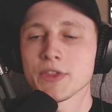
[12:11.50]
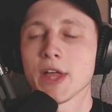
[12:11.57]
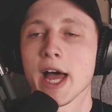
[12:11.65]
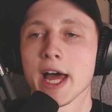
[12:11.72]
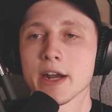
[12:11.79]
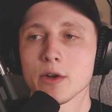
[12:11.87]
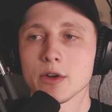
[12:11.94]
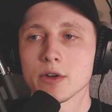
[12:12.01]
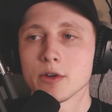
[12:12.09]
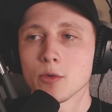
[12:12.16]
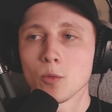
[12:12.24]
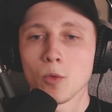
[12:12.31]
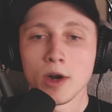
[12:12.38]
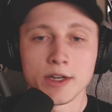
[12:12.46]
that
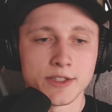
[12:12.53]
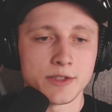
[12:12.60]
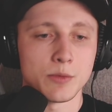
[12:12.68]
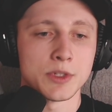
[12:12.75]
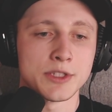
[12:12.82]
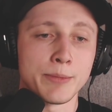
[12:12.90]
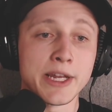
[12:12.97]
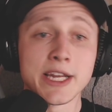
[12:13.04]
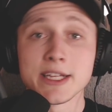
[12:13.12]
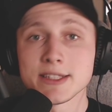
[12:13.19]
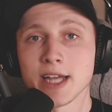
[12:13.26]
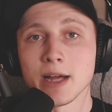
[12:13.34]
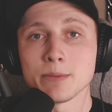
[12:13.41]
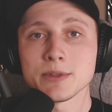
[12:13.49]
was many
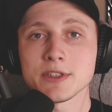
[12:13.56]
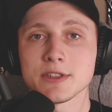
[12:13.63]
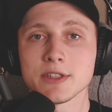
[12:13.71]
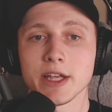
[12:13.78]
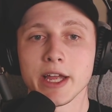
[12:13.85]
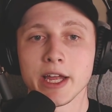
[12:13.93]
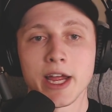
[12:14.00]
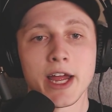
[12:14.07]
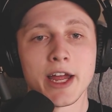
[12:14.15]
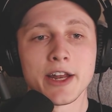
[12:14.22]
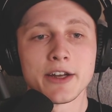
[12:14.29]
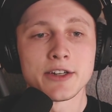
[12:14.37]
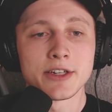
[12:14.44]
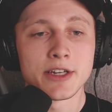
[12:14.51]
attempts
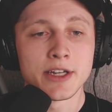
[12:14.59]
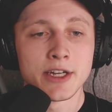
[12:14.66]
and